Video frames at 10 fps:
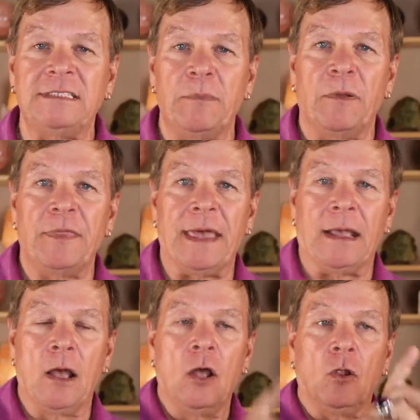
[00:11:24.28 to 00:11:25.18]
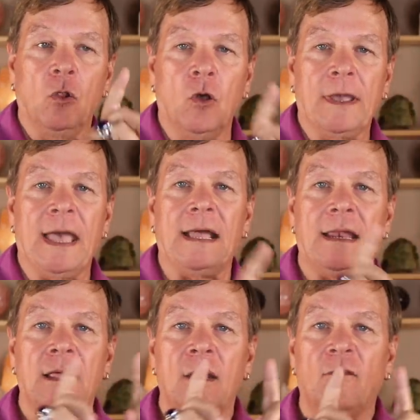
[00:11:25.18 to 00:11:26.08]
simple thing. Look
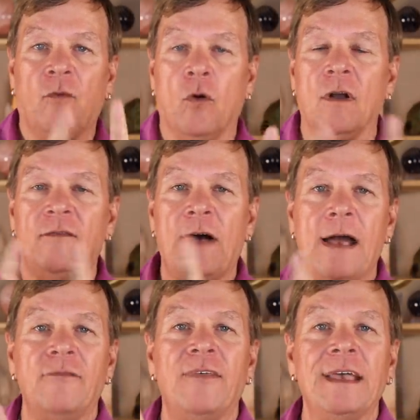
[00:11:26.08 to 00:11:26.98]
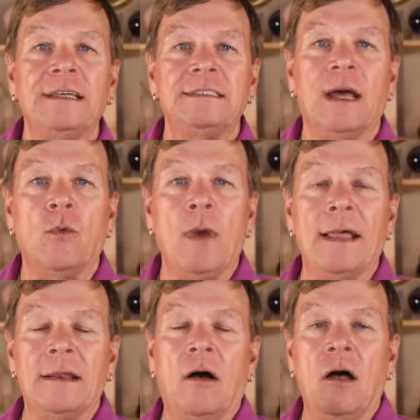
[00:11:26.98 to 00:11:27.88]
at four or five things that
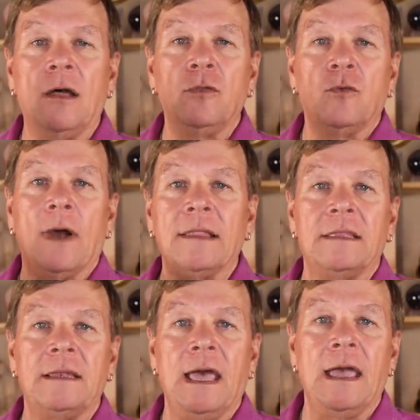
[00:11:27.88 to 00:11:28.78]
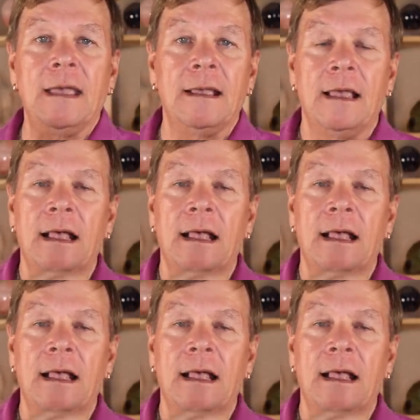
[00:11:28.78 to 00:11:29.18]
went on throughout the day,